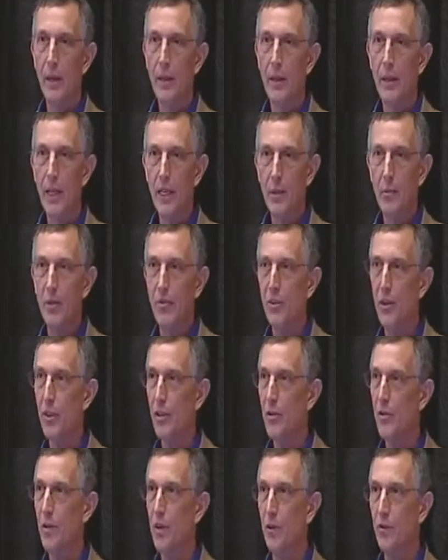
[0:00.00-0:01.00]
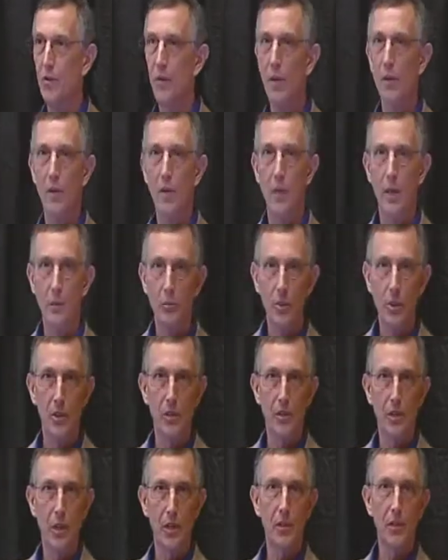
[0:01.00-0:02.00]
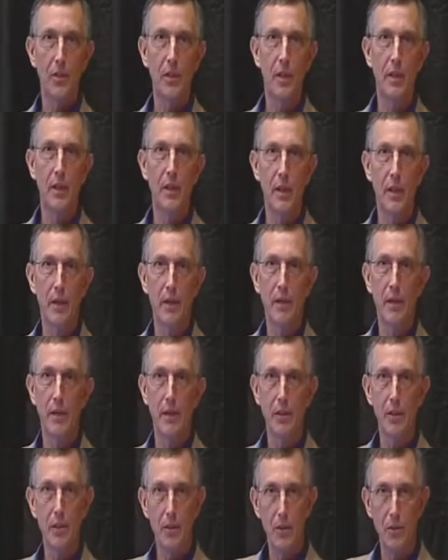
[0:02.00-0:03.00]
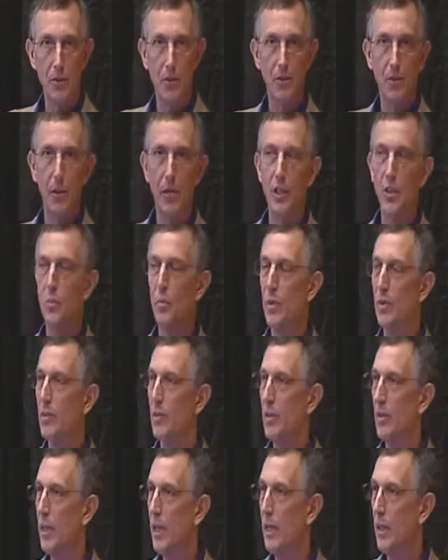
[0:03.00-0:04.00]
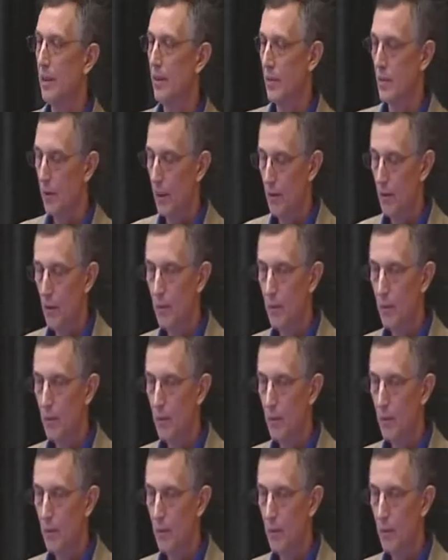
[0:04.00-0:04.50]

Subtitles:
that could be very straightforward. I put a sensor on there and it just transmits the data, right?